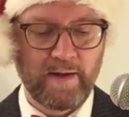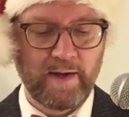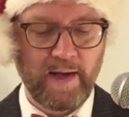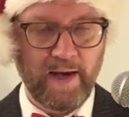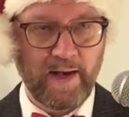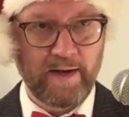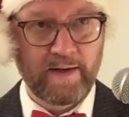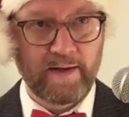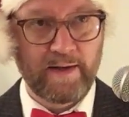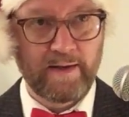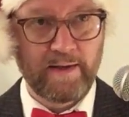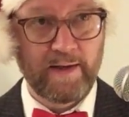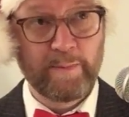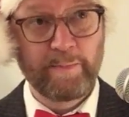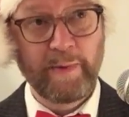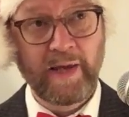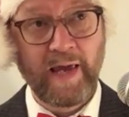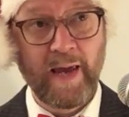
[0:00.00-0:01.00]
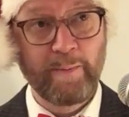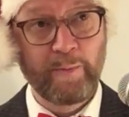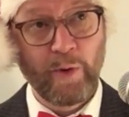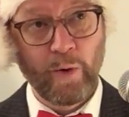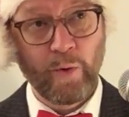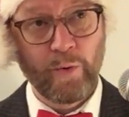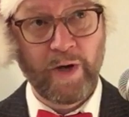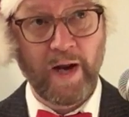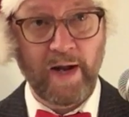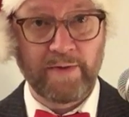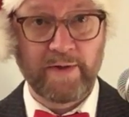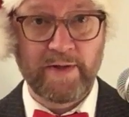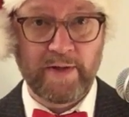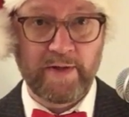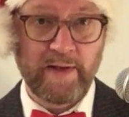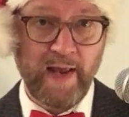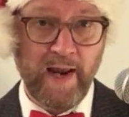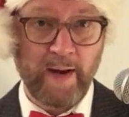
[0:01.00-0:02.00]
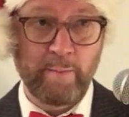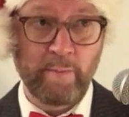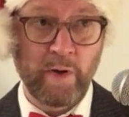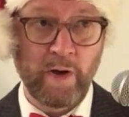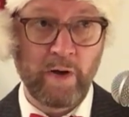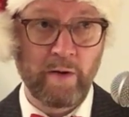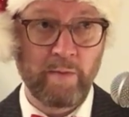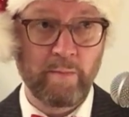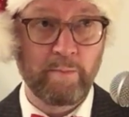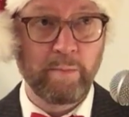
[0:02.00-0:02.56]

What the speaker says: And it became known under the name